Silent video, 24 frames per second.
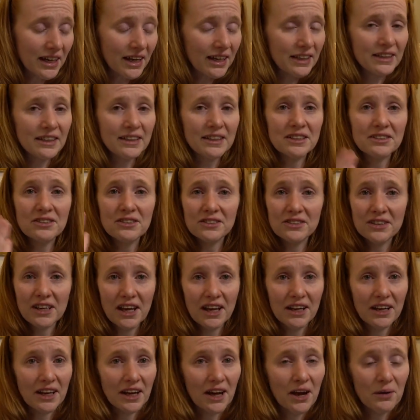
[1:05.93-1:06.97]
and then it just
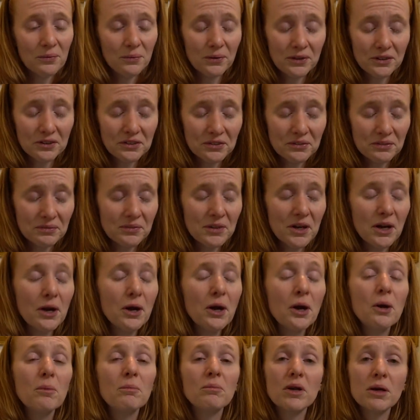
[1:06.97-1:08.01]
kind of got worse from there.
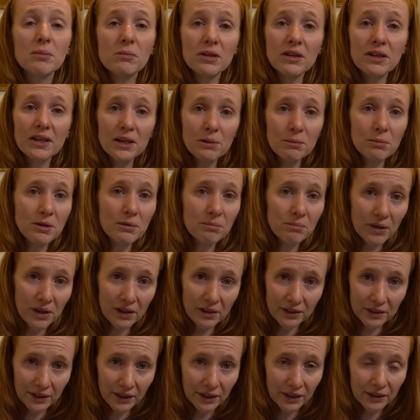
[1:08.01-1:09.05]
But I'm a little bit
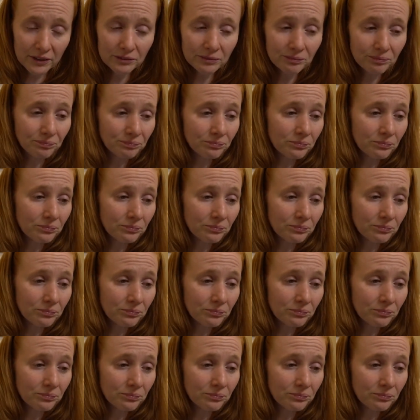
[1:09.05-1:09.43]
better now,